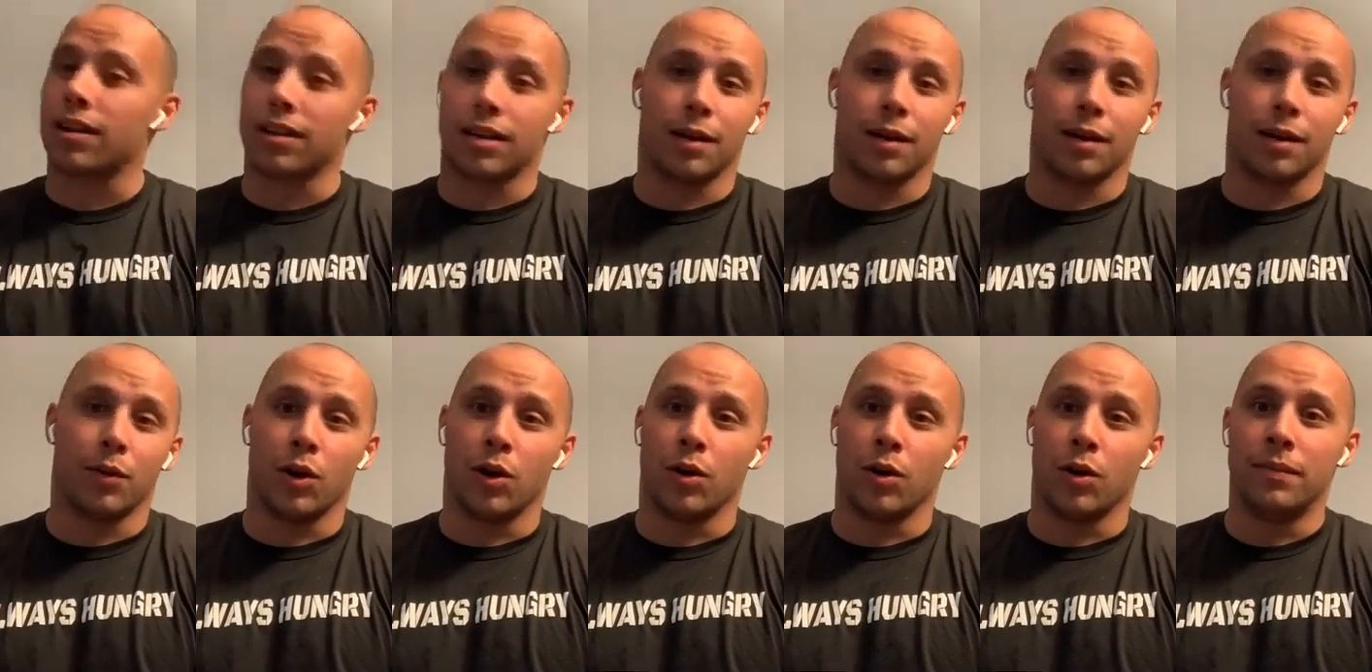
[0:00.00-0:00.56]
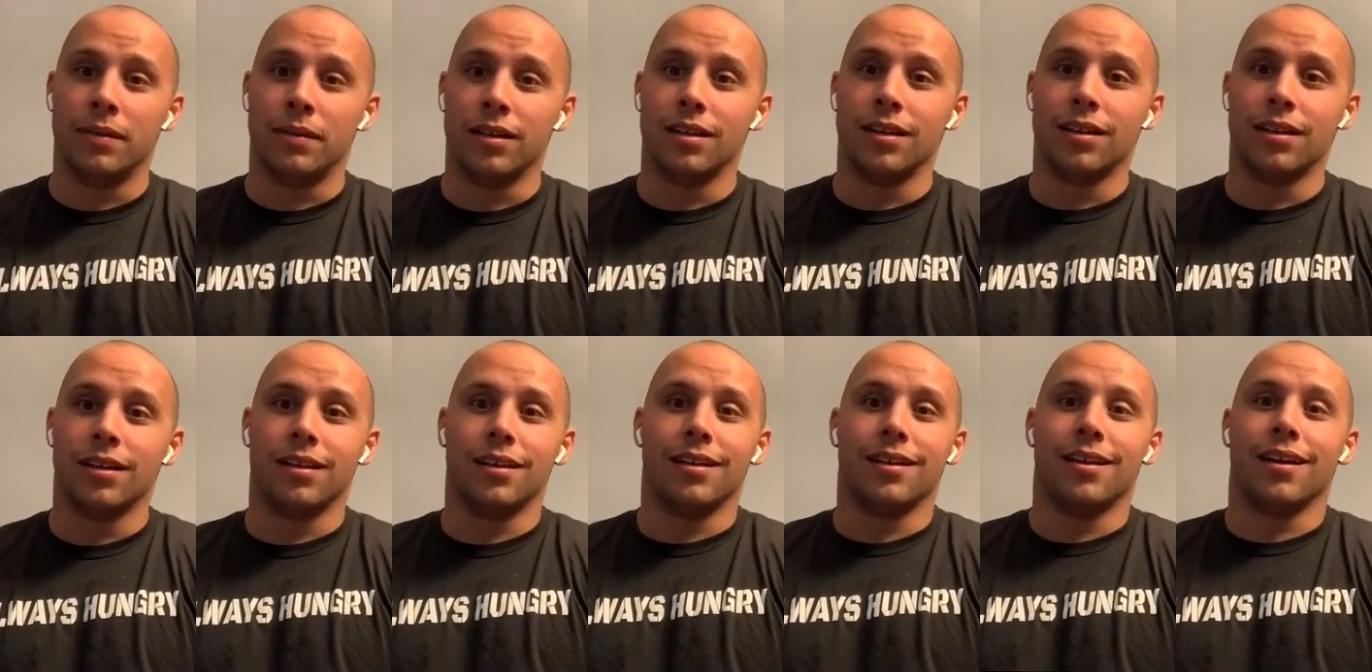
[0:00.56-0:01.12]
to come home.
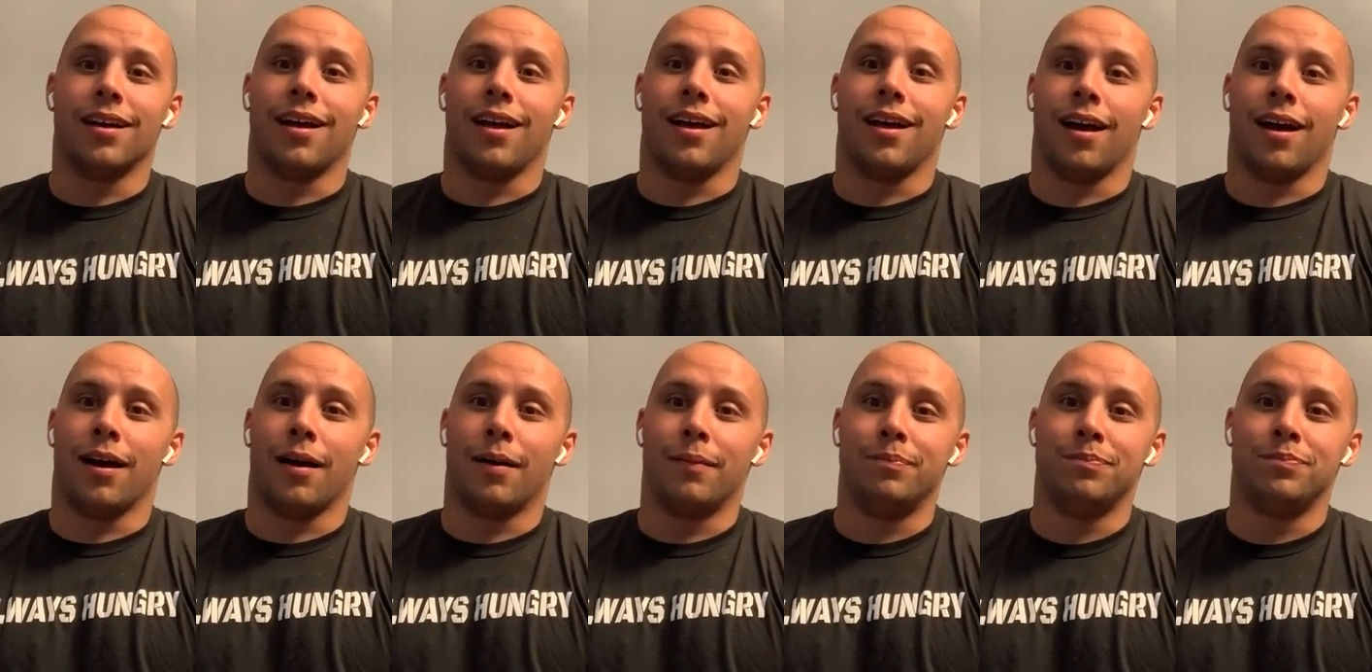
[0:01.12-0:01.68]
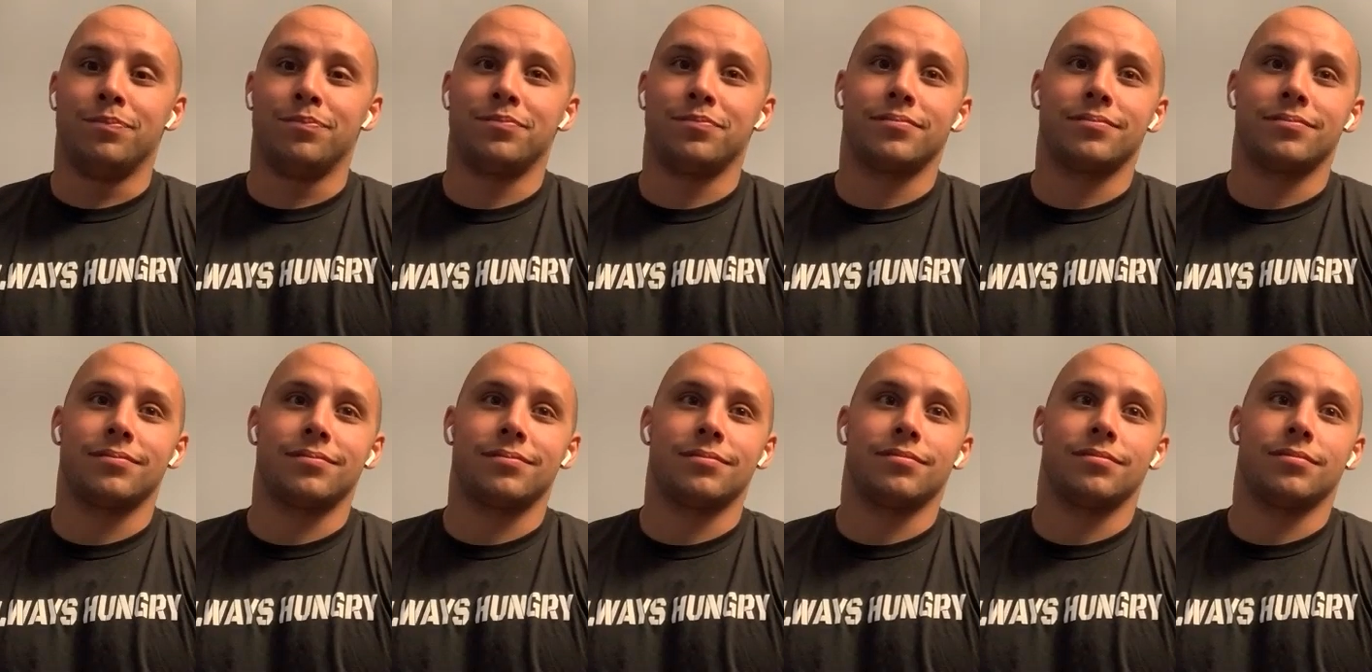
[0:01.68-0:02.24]

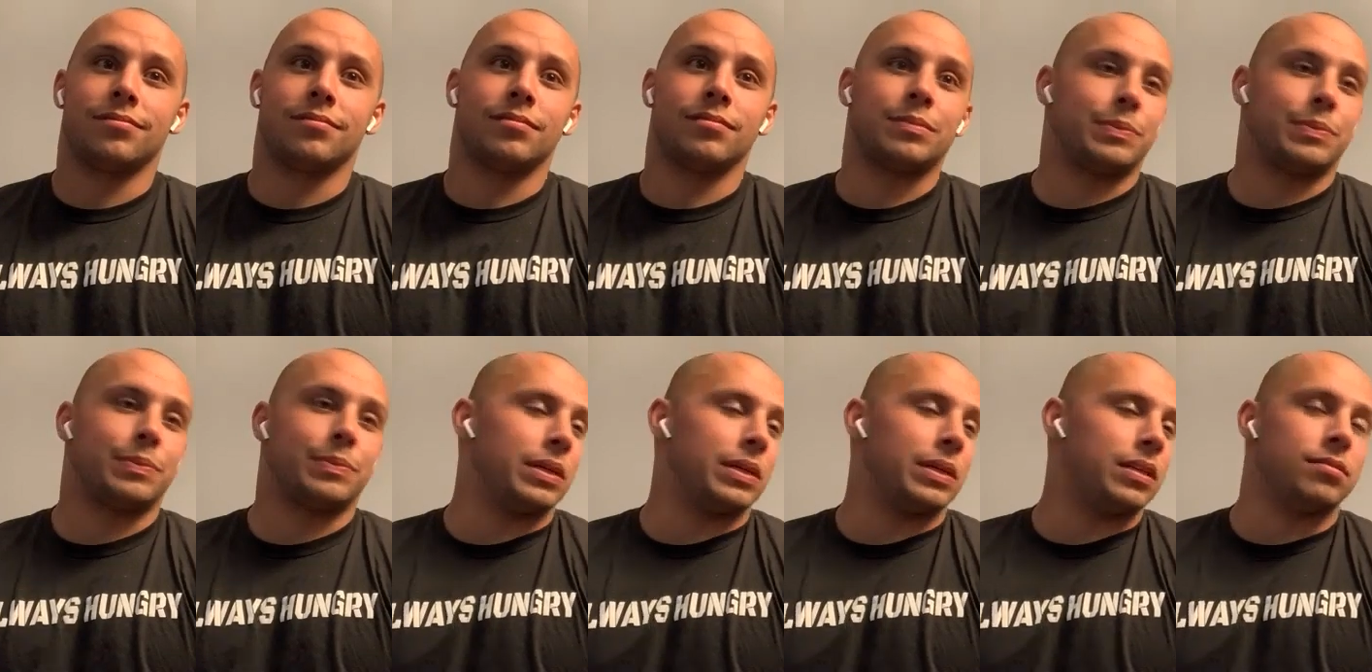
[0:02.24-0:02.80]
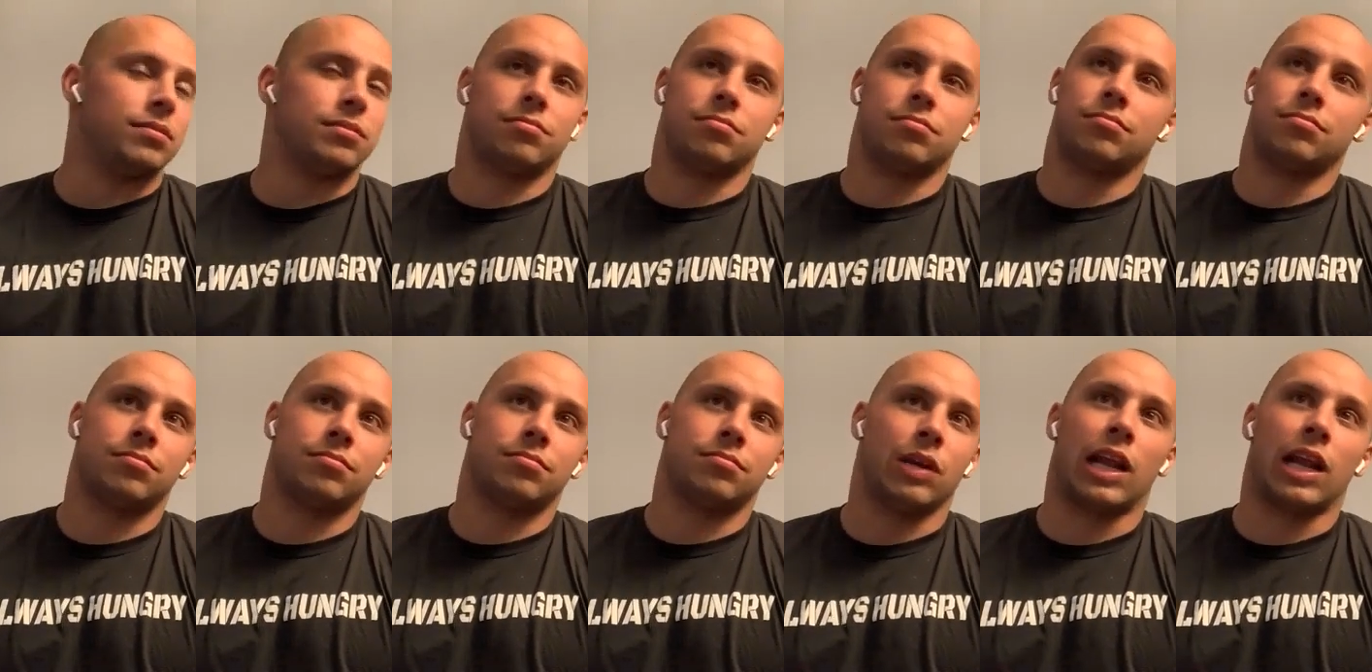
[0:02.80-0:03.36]
But
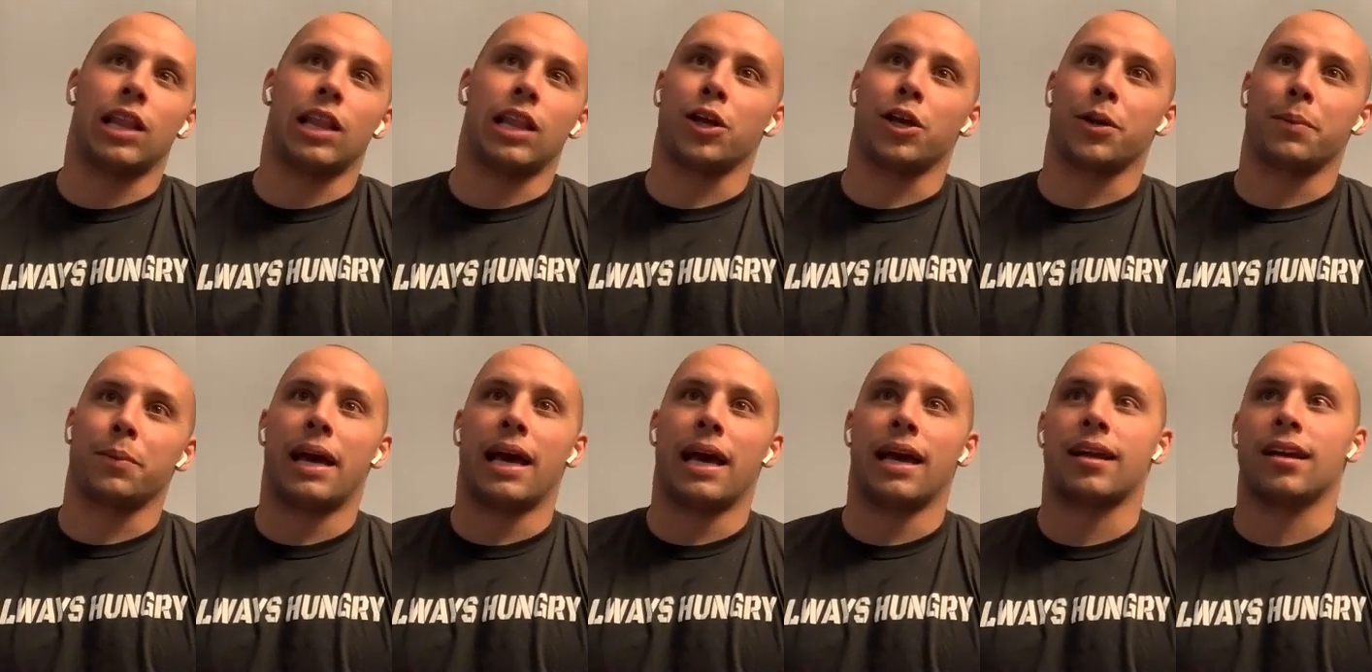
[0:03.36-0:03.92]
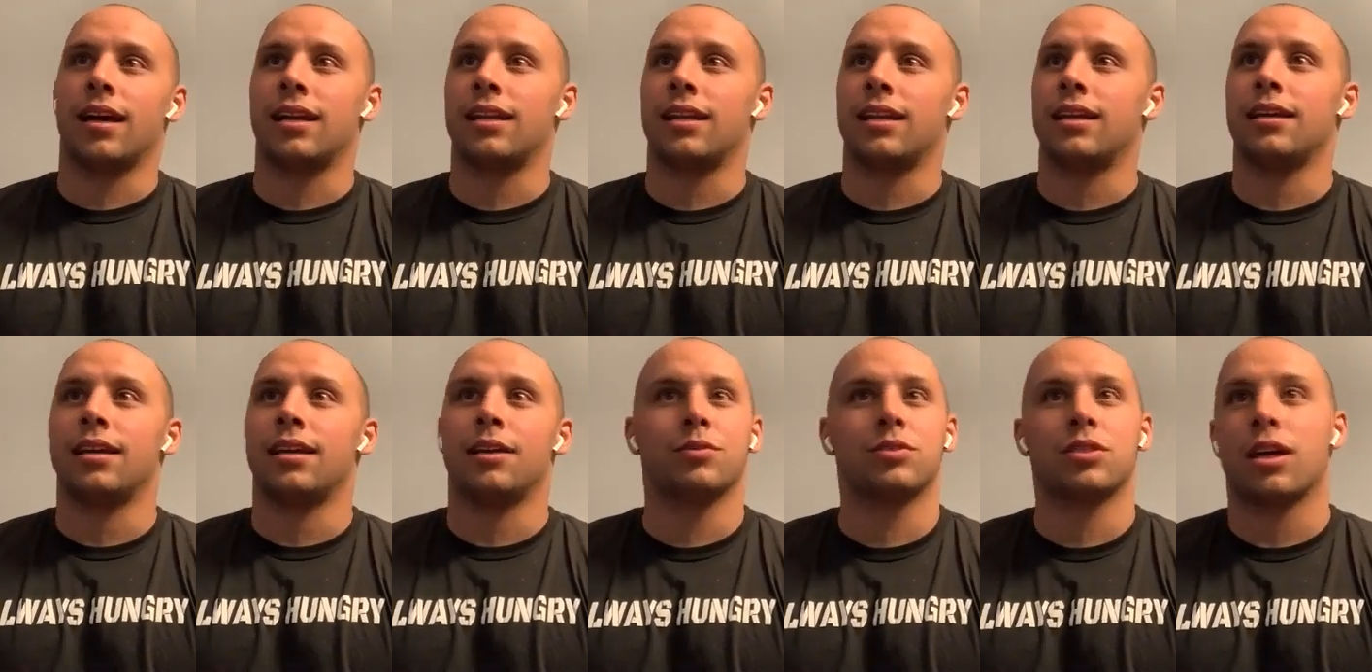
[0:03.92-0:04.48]
when I look back on it,
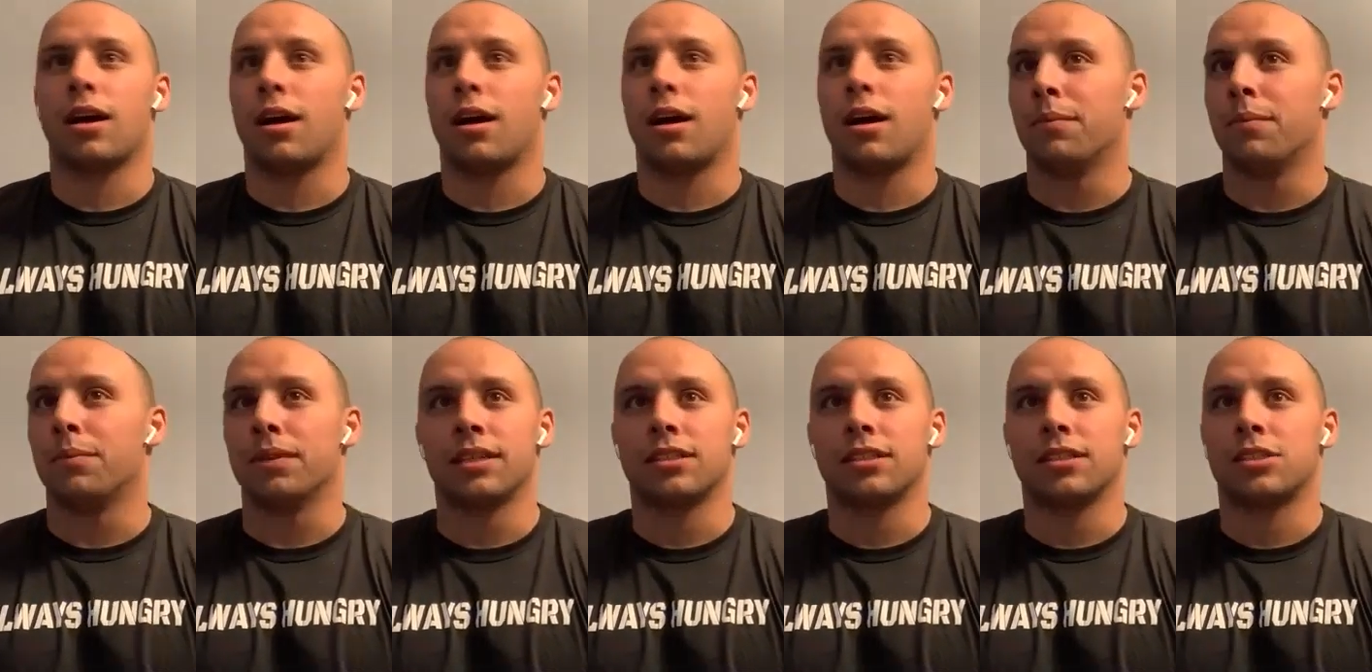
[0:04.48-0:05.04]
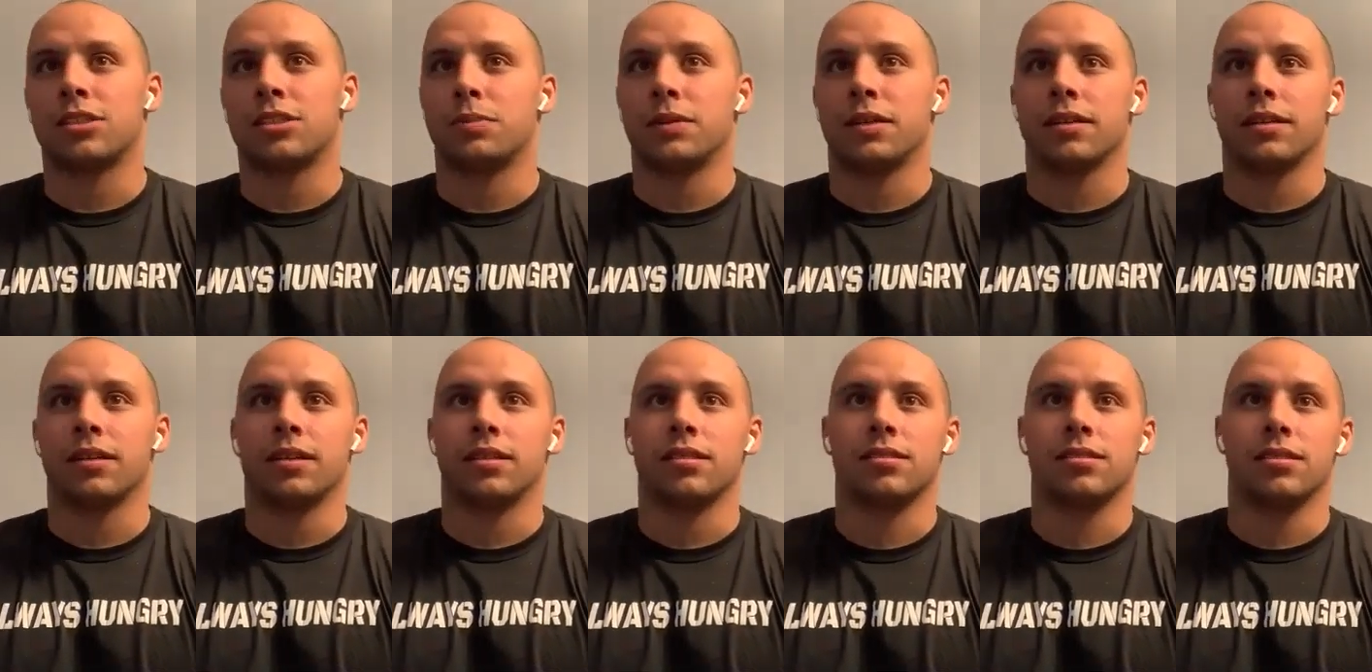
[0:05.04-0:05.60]
it was a humbling
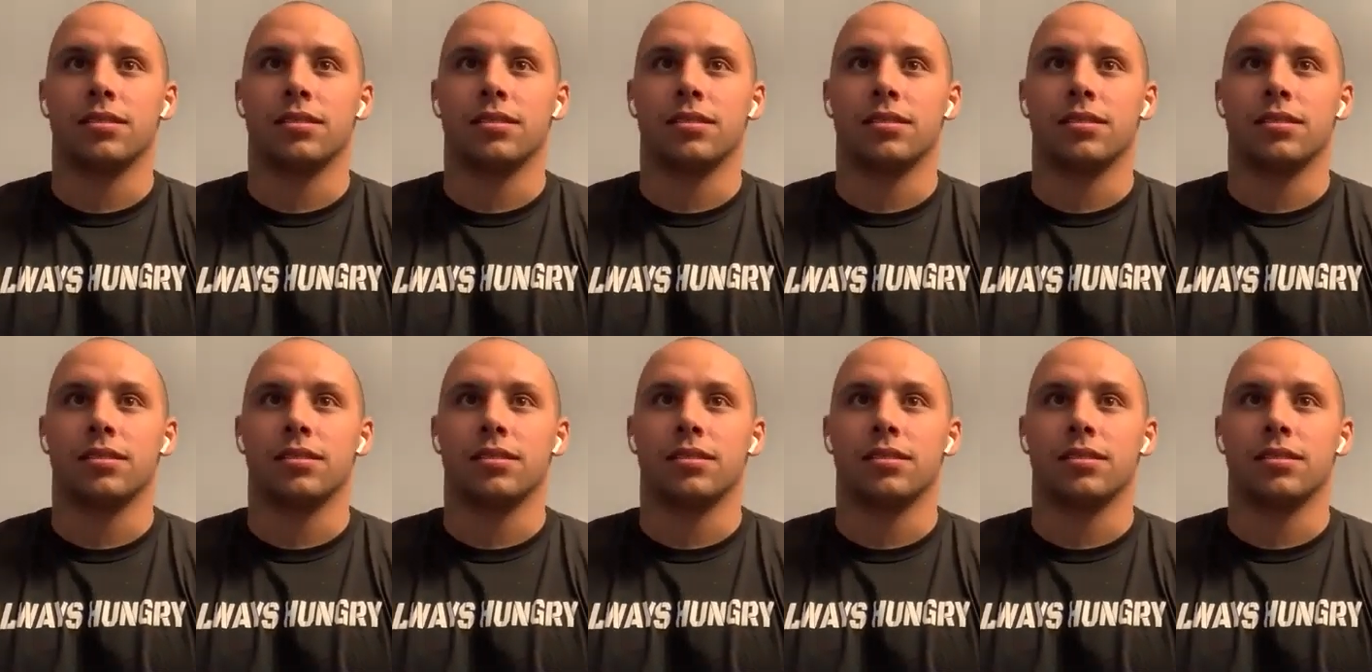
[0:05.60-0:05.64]
experience.